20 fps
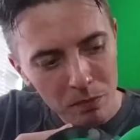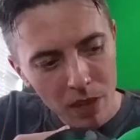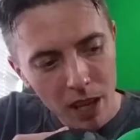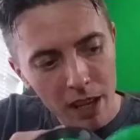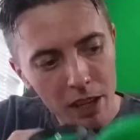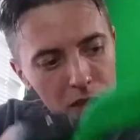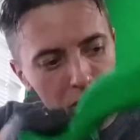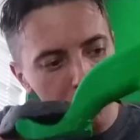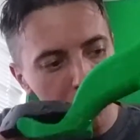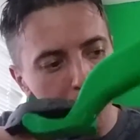
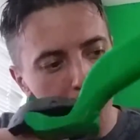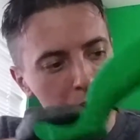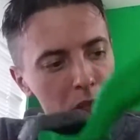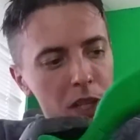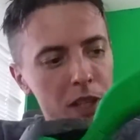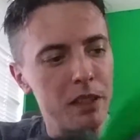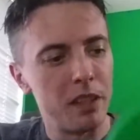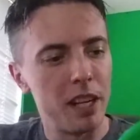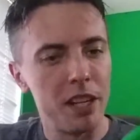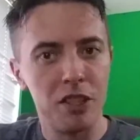And it feels
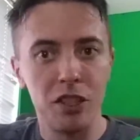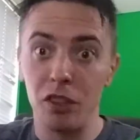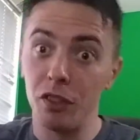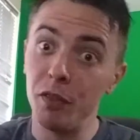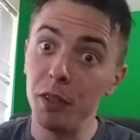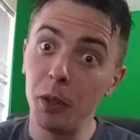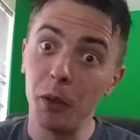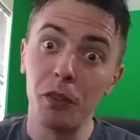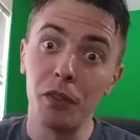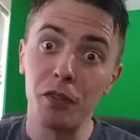good. It just
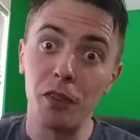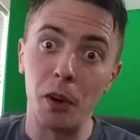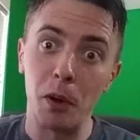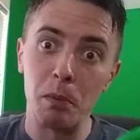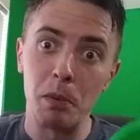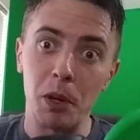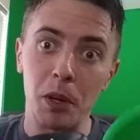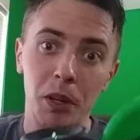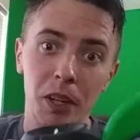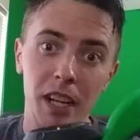feels
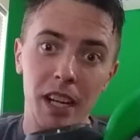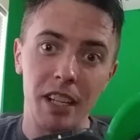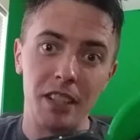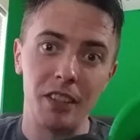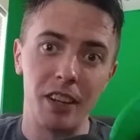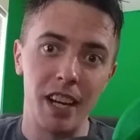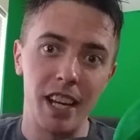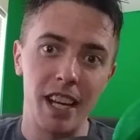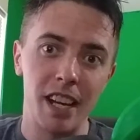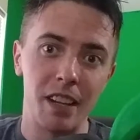firmer in
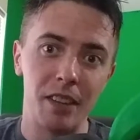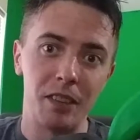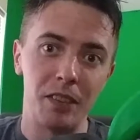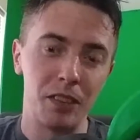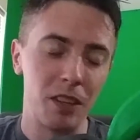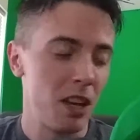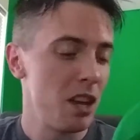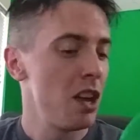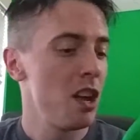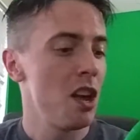your hands.